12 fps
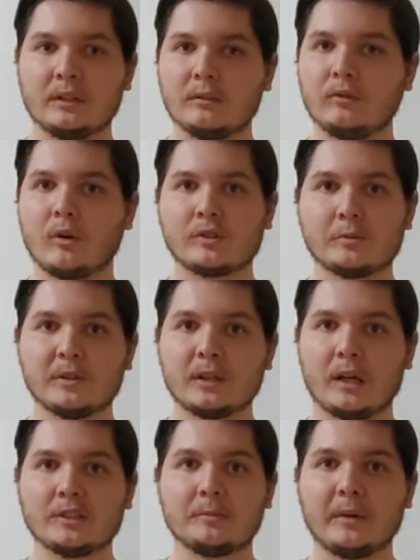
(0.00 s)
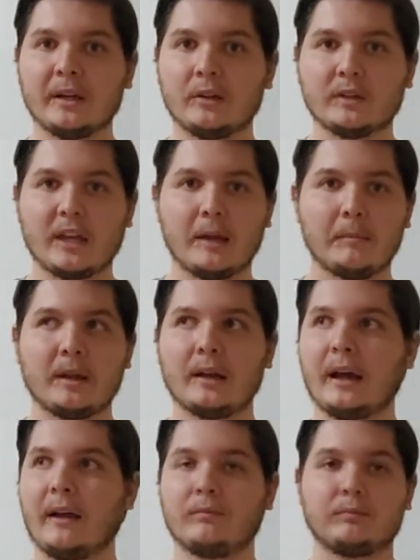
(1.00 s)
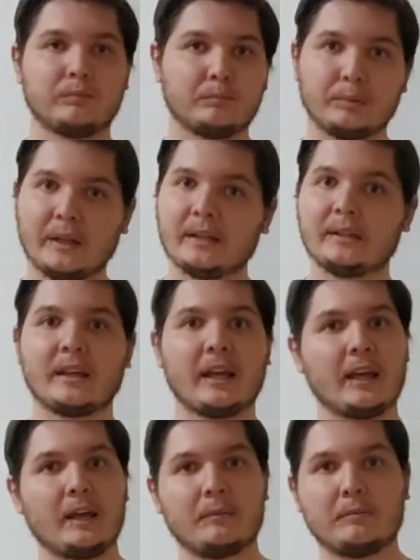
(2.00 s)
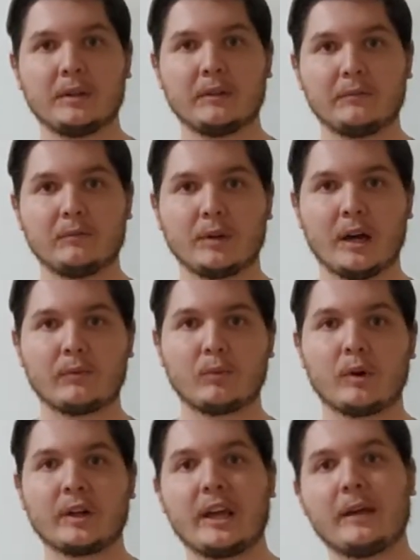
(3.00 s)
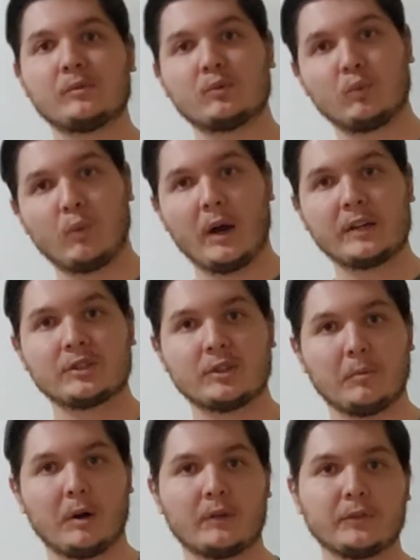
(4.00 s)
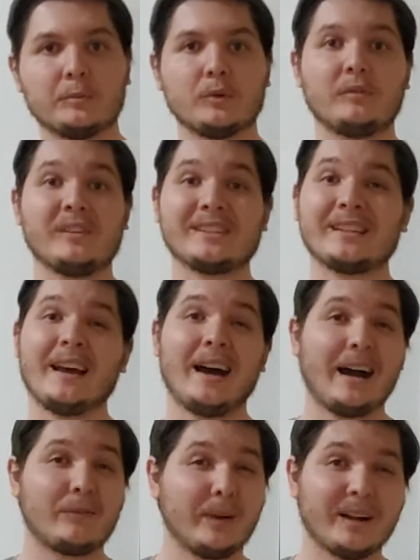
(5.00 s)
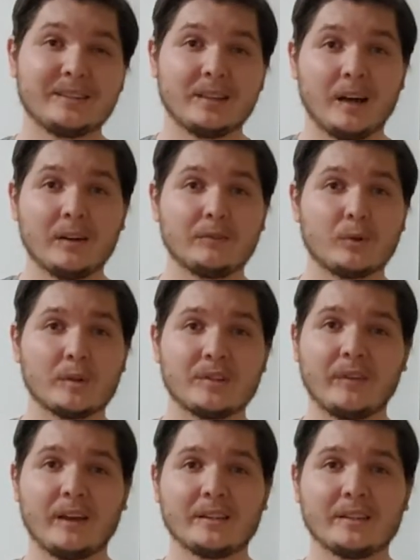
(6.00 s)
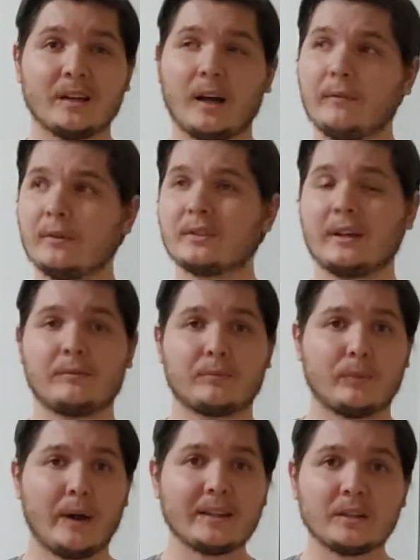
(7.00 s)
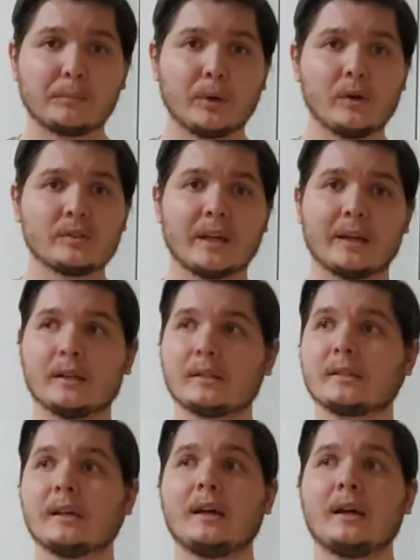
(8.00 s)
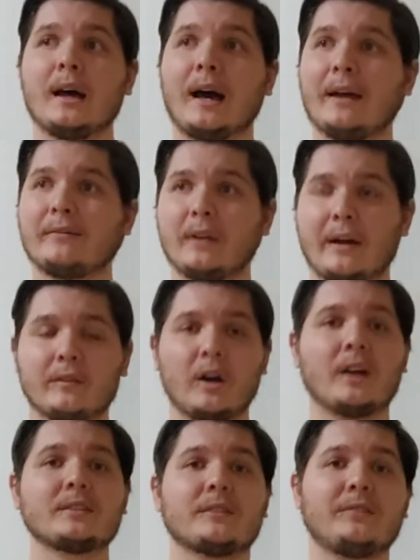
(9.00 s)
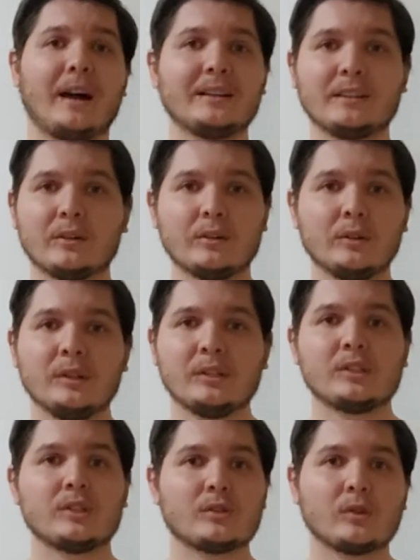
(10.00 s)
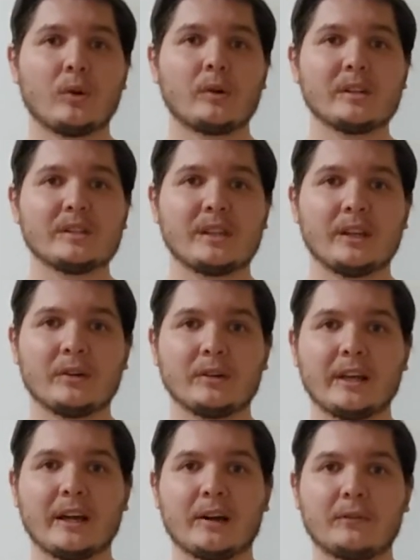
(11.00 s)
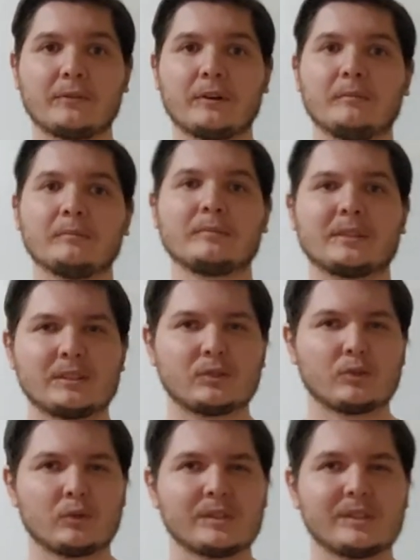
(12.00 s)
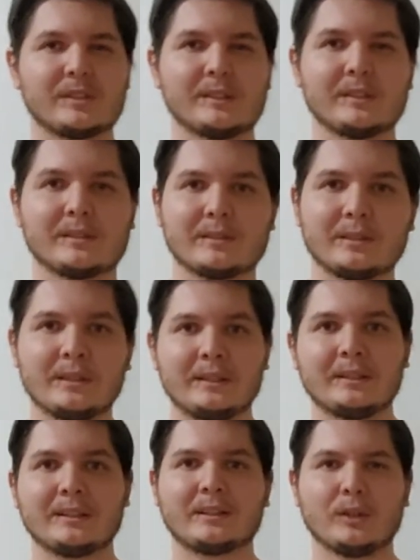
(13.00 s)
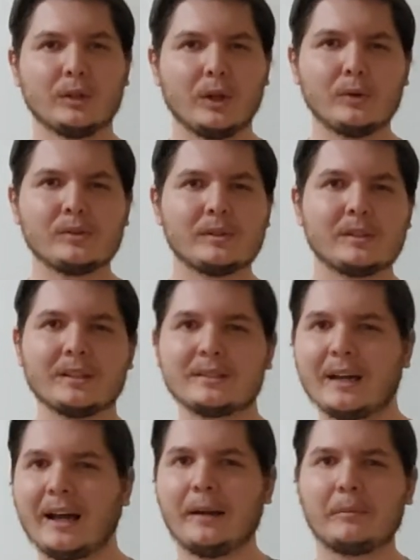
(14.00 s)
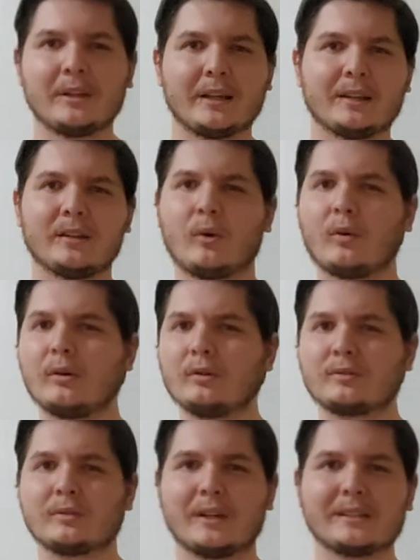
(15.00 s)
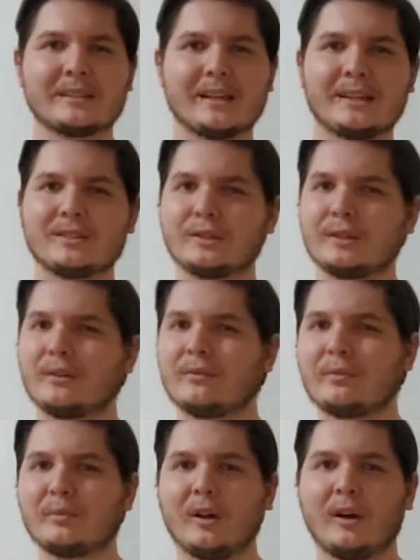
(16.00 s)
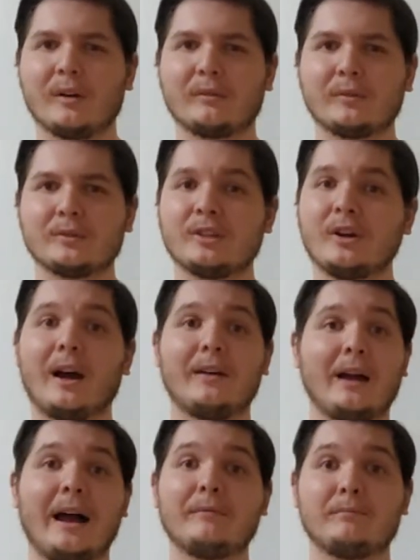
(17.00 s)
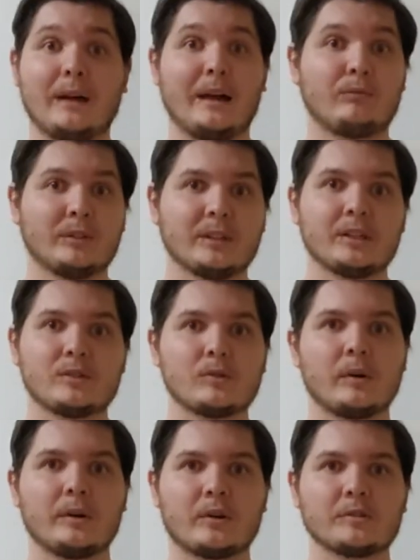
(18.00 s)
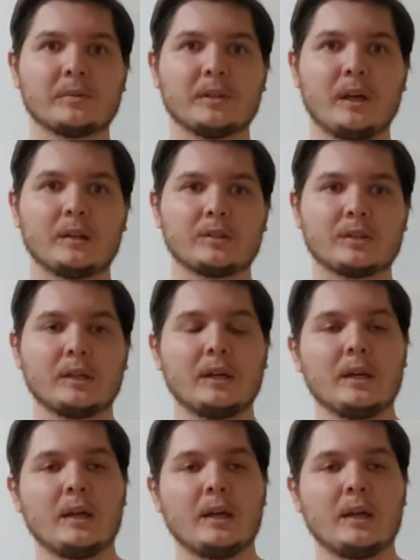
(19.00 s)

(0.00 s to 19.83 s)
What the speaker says: Norse mythology by Neil Gaiman. I've played the God of War games, watched the Marvel movies. I've read a ton of Norse fantasy novels. I've read the prose Eddas. I've gone to find little stories here and there from sources close to the time, or like an oral translation from long. I really enjoy Norse mythology.